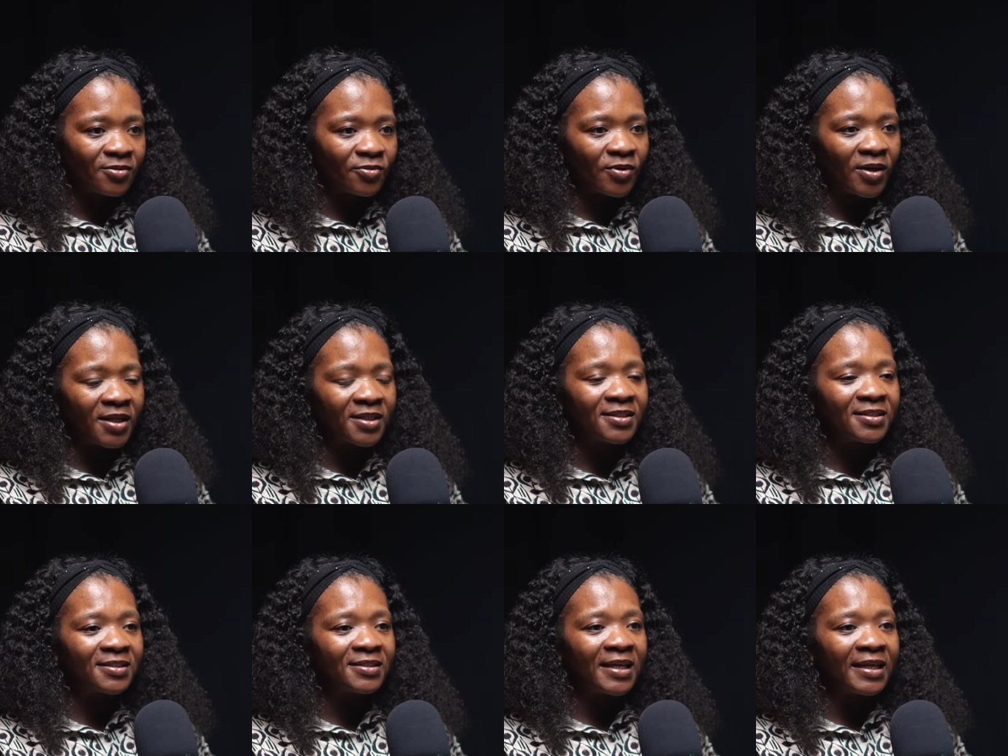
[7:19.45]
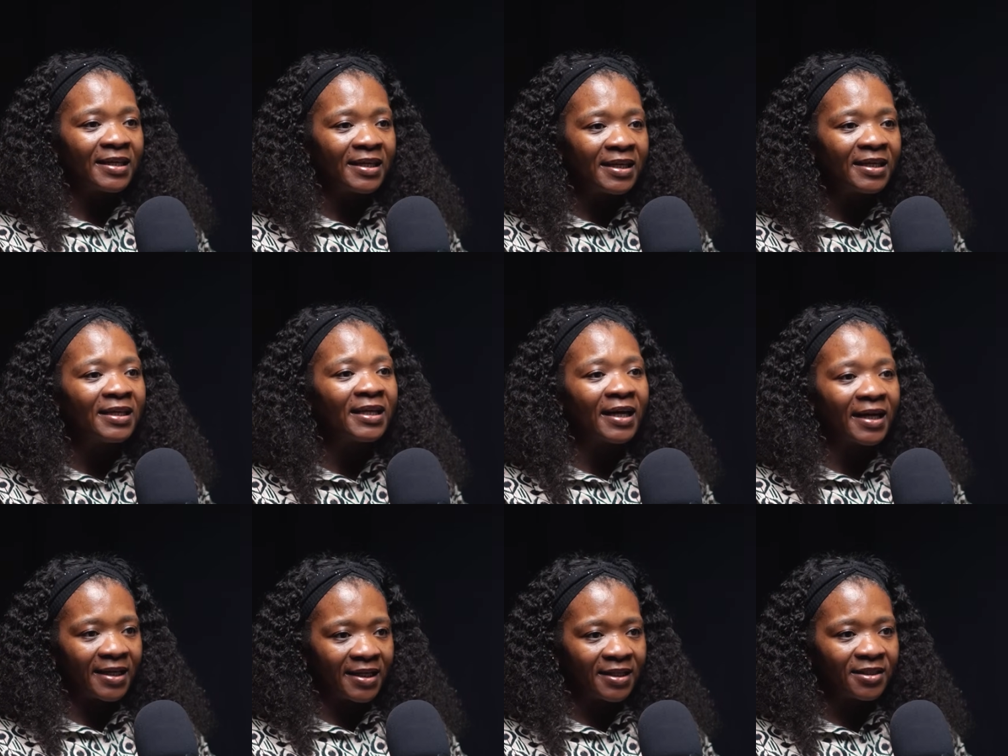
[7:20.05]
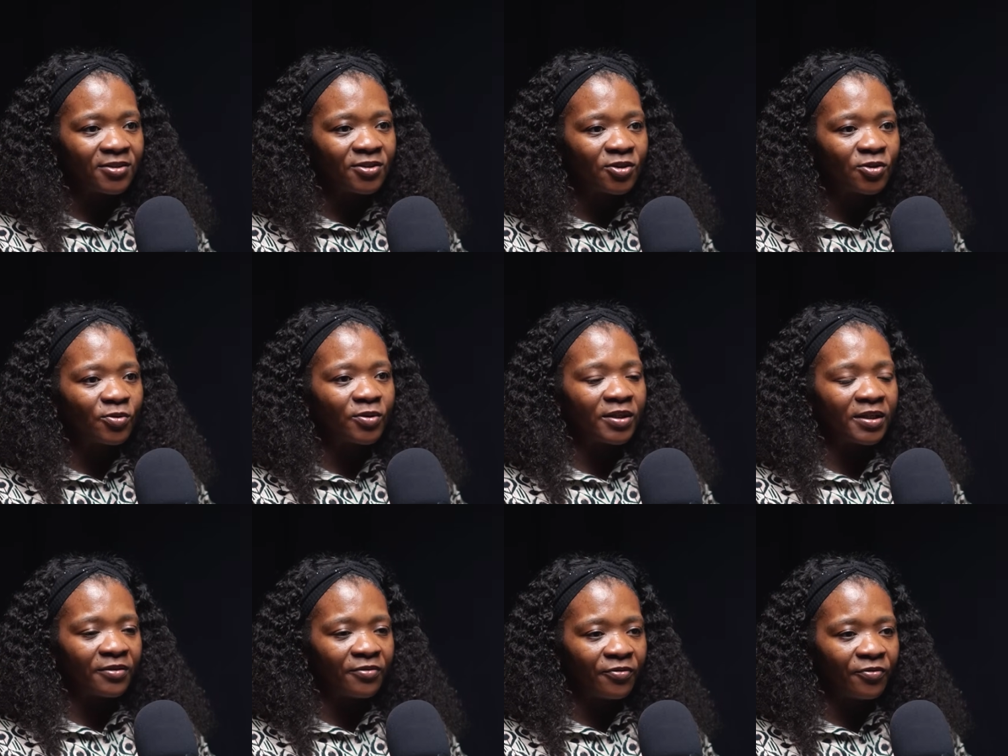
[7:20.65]
right, the healer
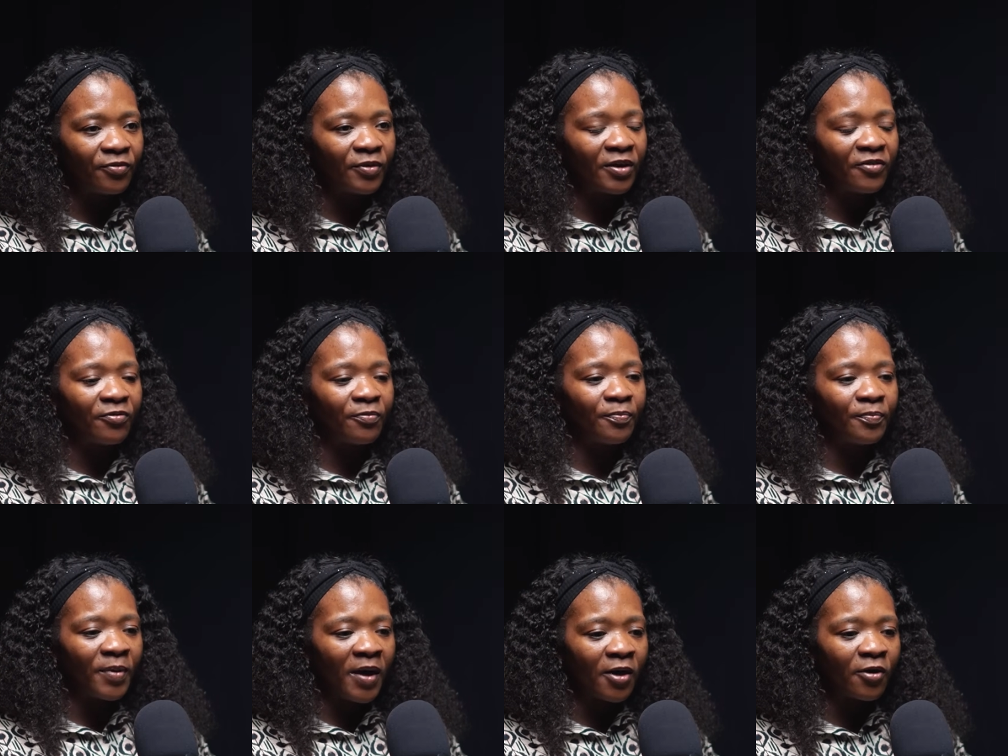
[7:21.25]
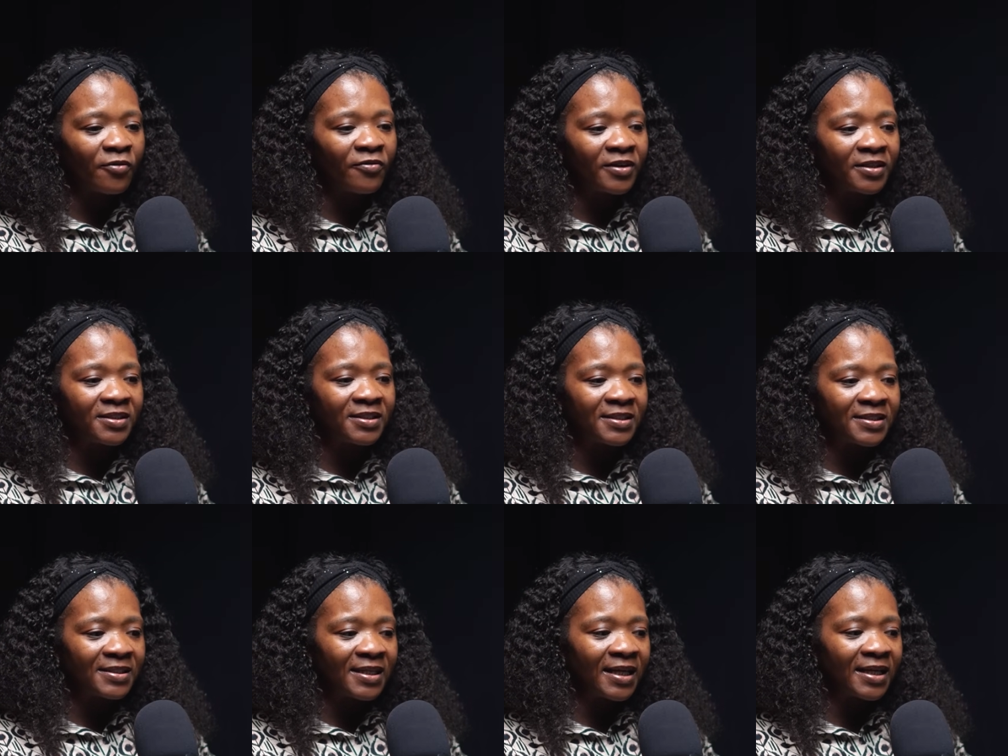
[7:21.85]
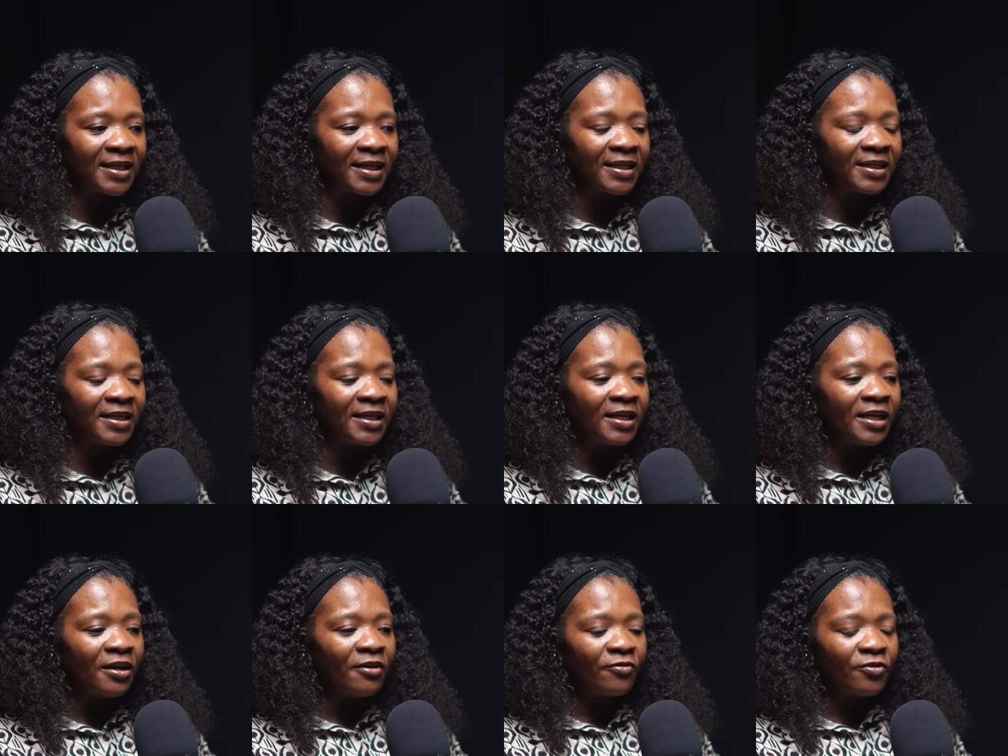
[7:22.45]
into it, if part of it is that, and
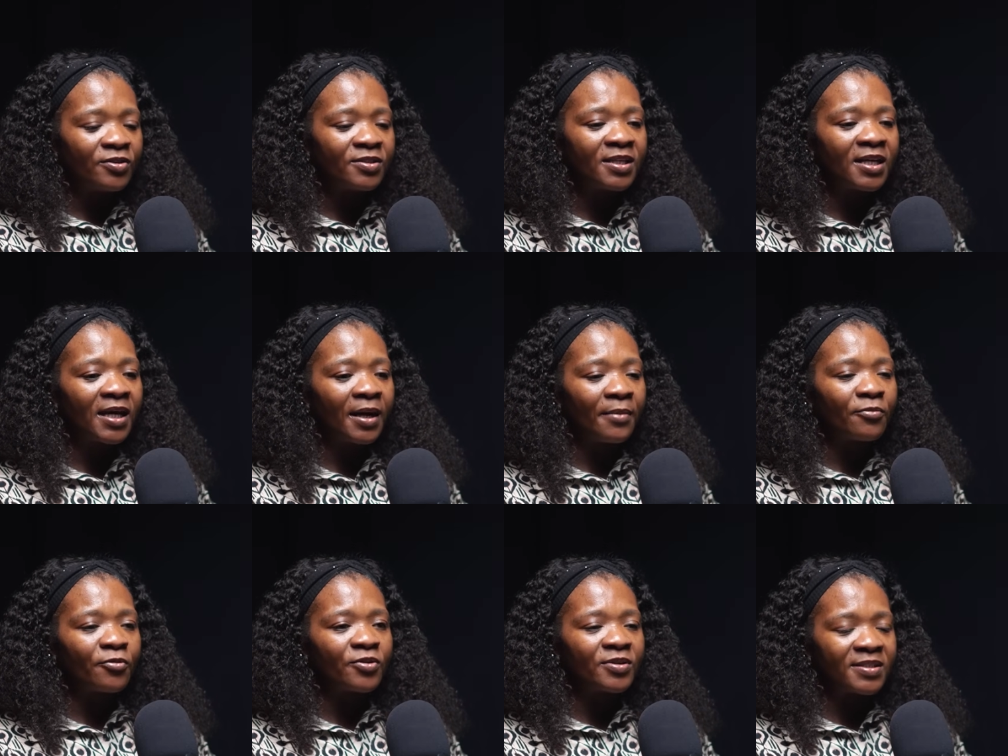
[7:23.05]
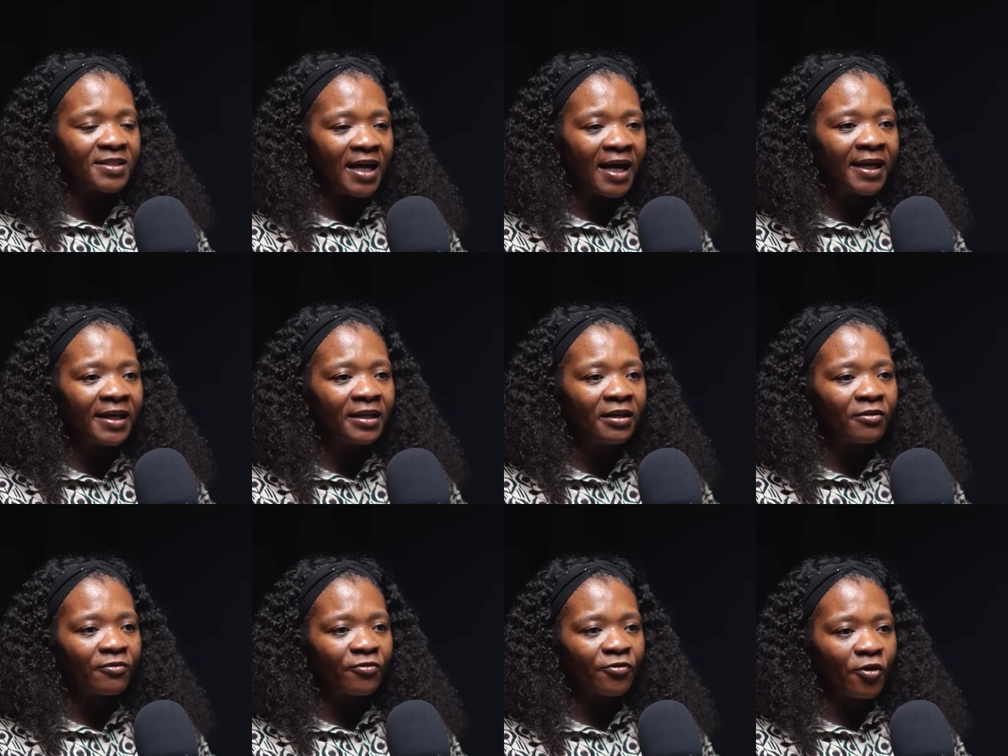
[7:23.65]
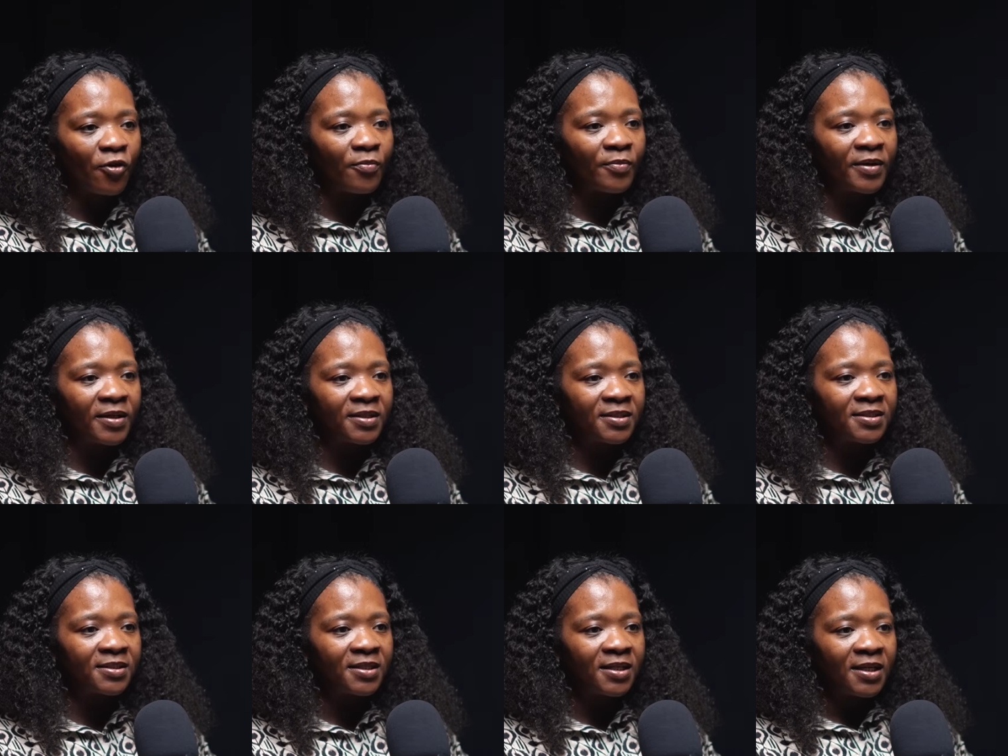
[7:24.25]
if you say I'm resigning from
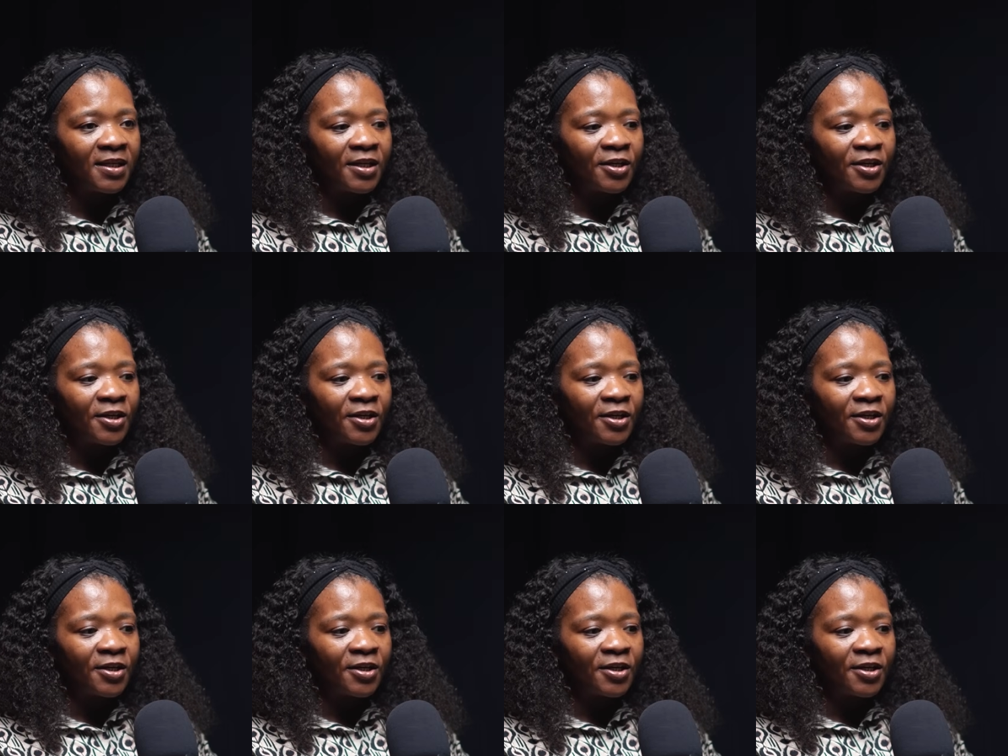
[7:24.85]
it,